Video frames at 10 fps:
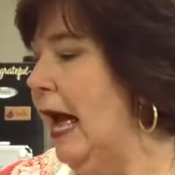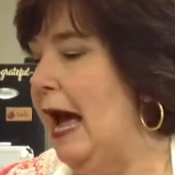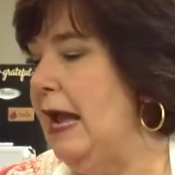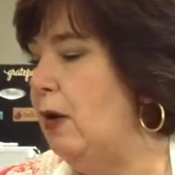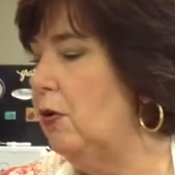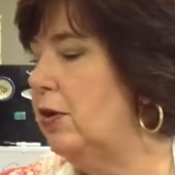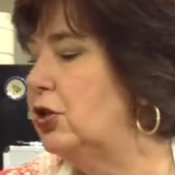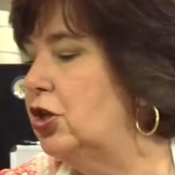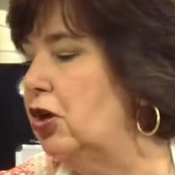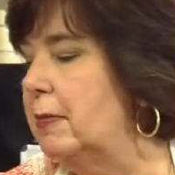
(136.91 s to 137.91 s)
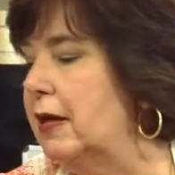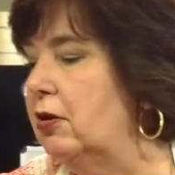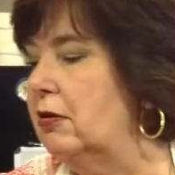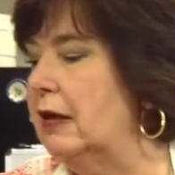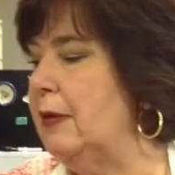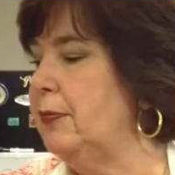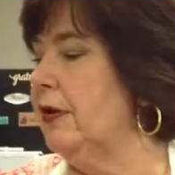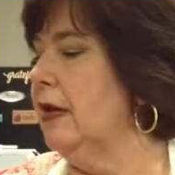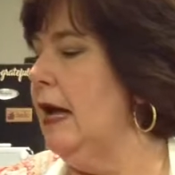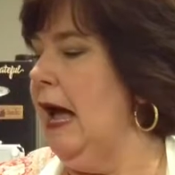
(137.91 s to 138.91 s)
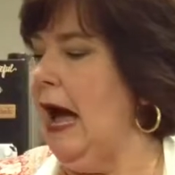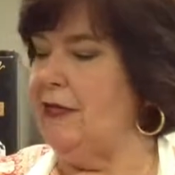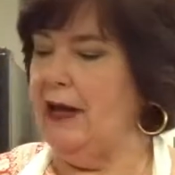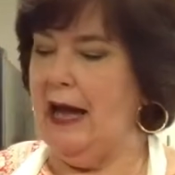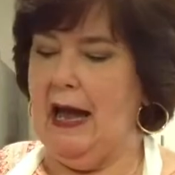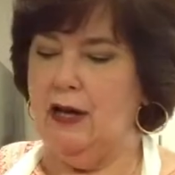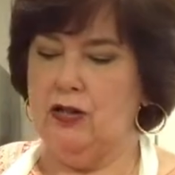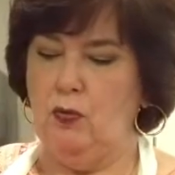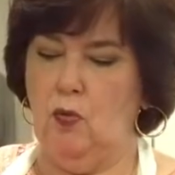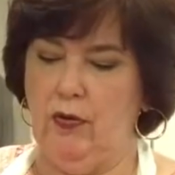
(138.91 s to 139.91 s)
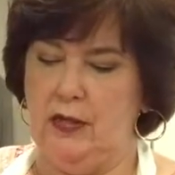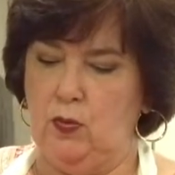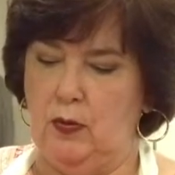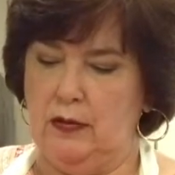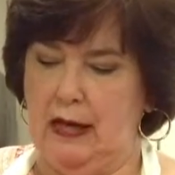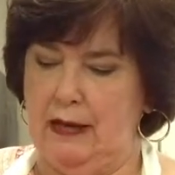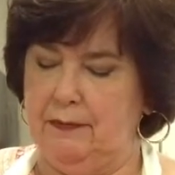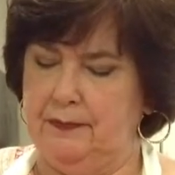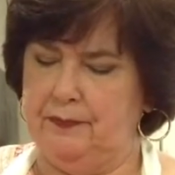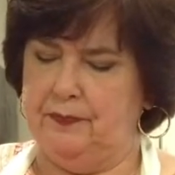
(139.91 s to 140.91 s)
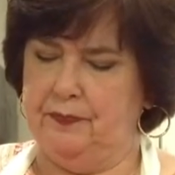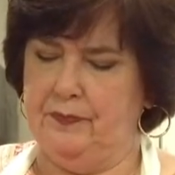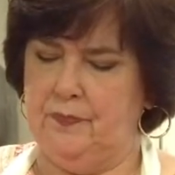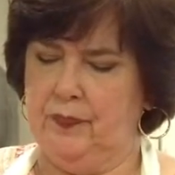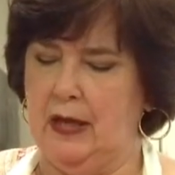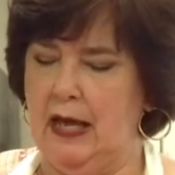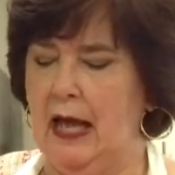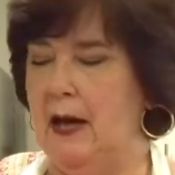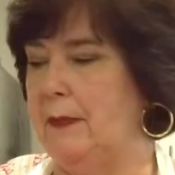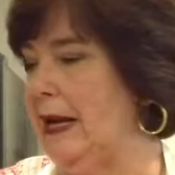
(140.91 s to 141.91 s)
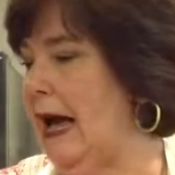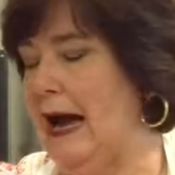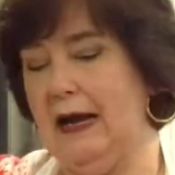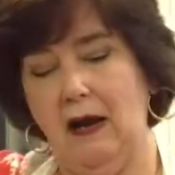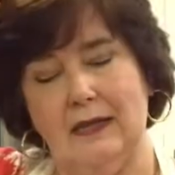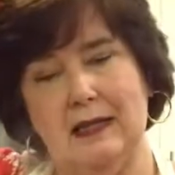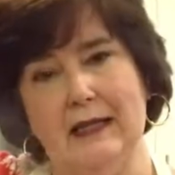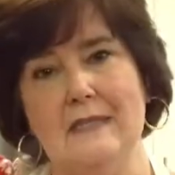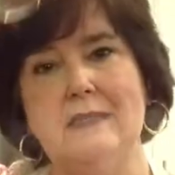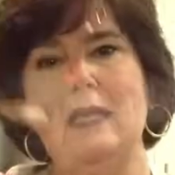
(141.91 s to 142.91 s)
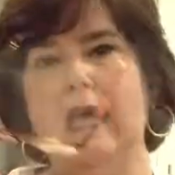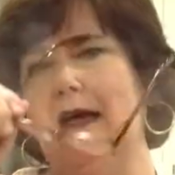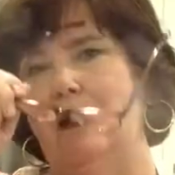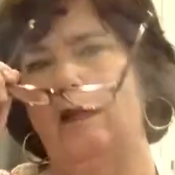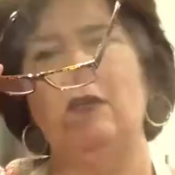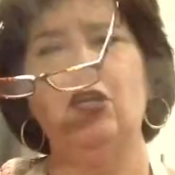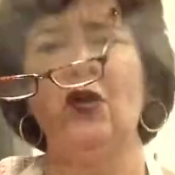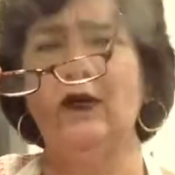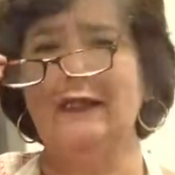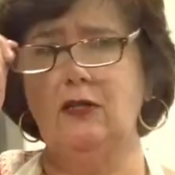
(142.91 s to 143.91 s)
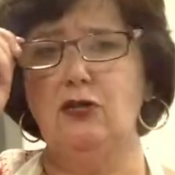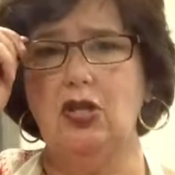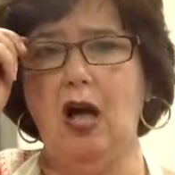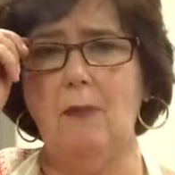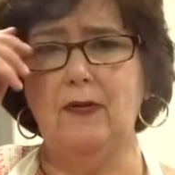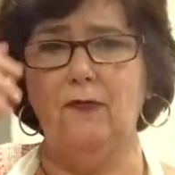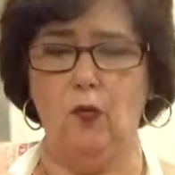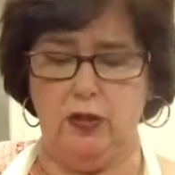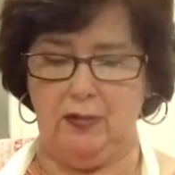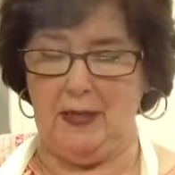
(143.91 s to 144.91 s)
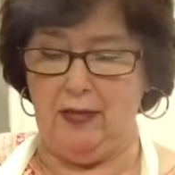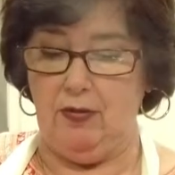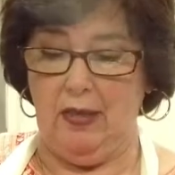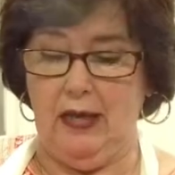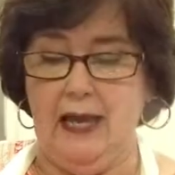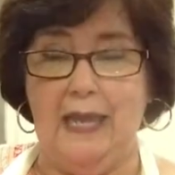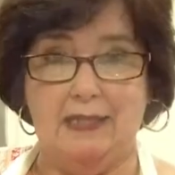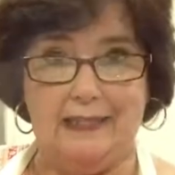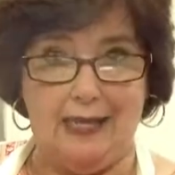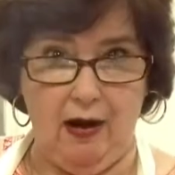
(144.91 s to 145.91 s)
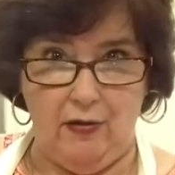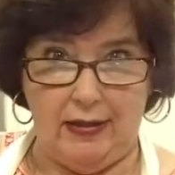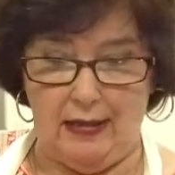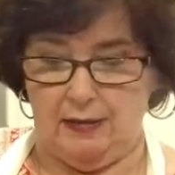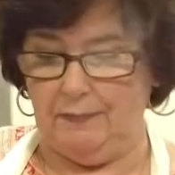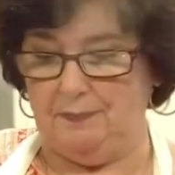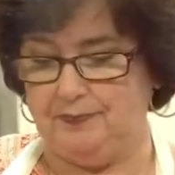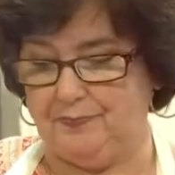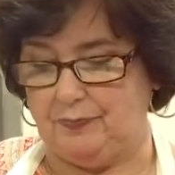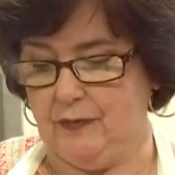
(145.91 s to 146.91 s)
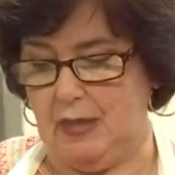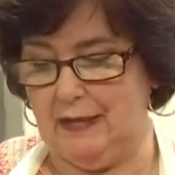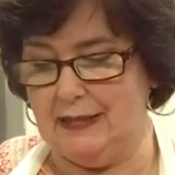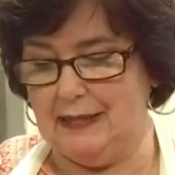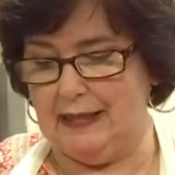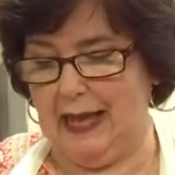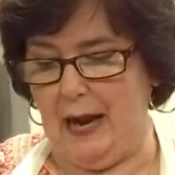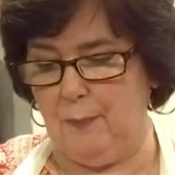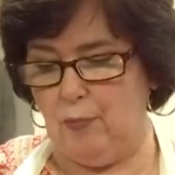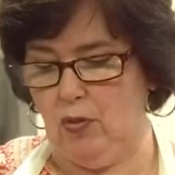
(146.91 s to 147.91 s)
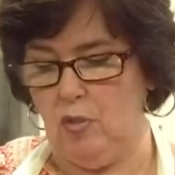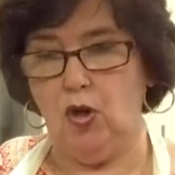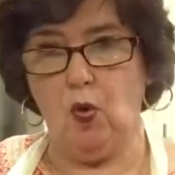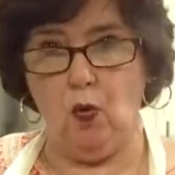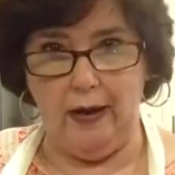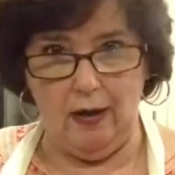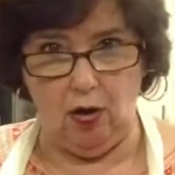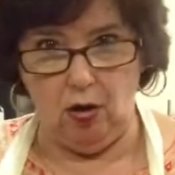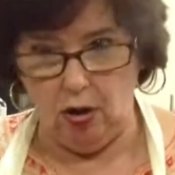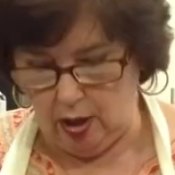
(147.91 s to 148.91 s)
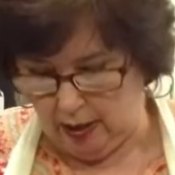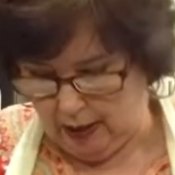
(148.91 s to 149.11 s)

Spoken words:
Hey, I wanted to show you my cute little apron. I think I actually wore this one day, but I got this at the cutest little shop in Fort Smith. It's Now and Then, and this is an April Cornell.